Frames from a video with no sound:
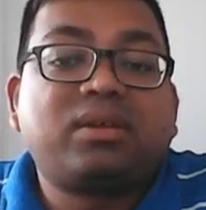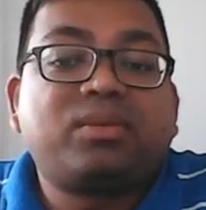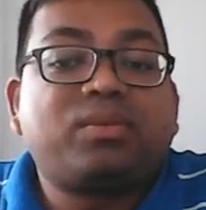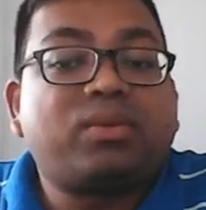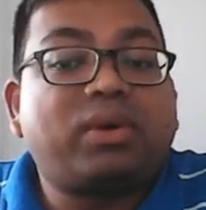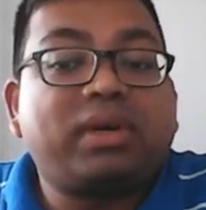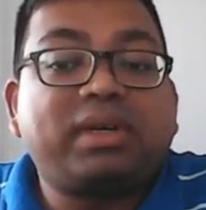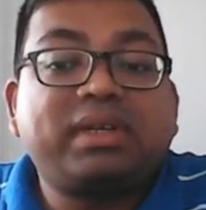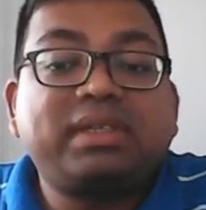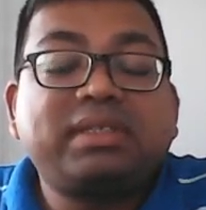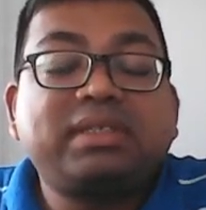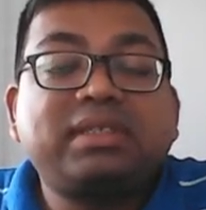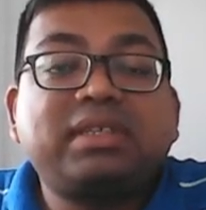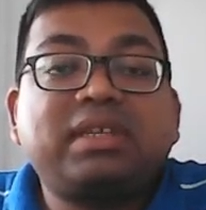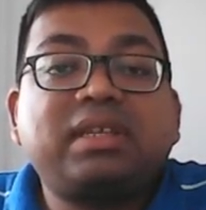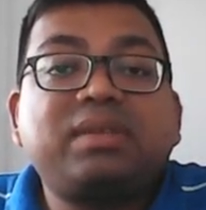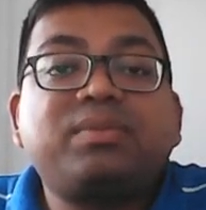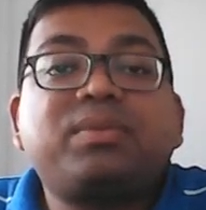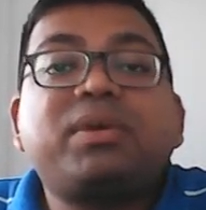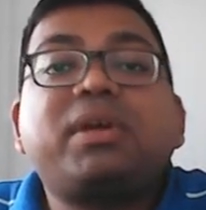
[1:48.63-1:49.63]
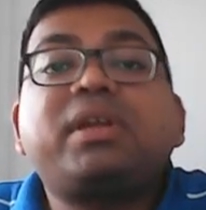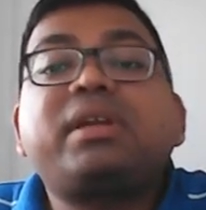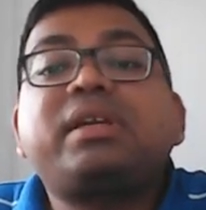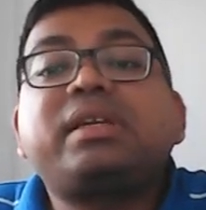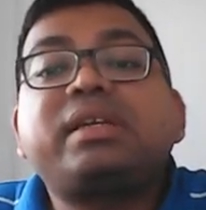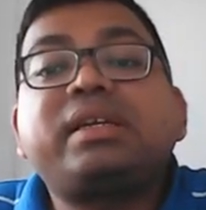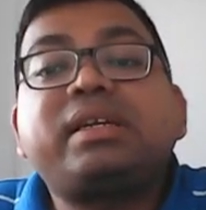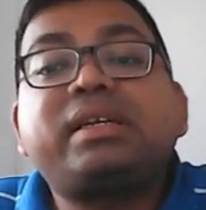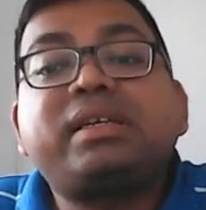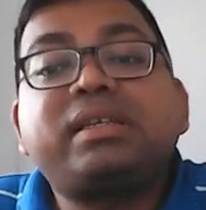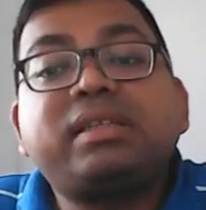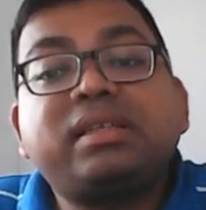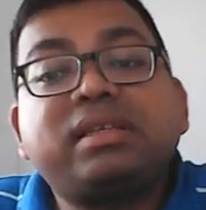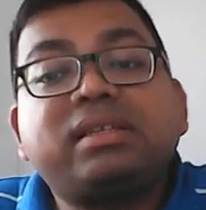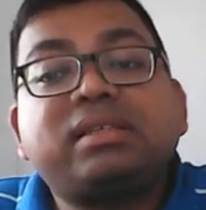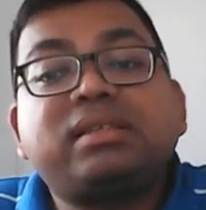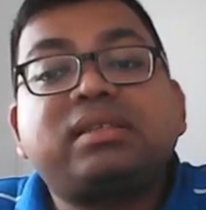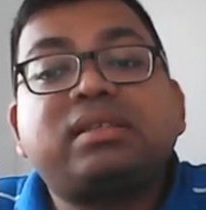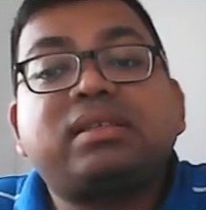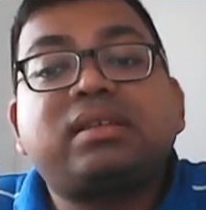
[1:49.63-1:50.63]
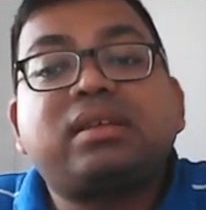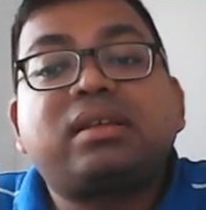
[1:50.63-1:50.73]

Voltage is given, radius